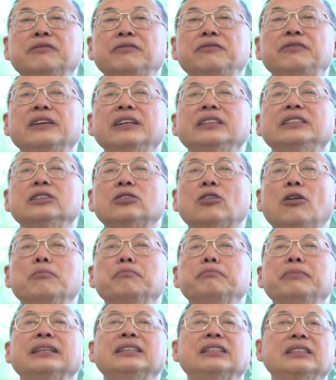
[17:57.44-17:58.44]
a very
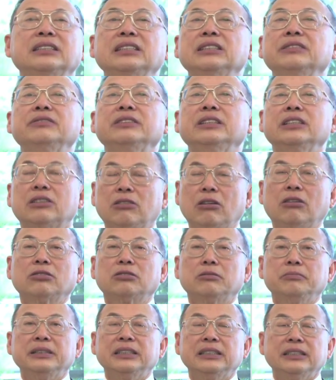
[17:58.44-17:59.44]
competitive
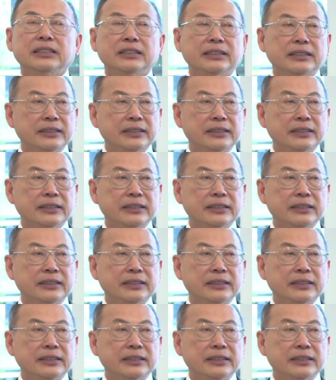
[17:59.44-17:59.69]
economy.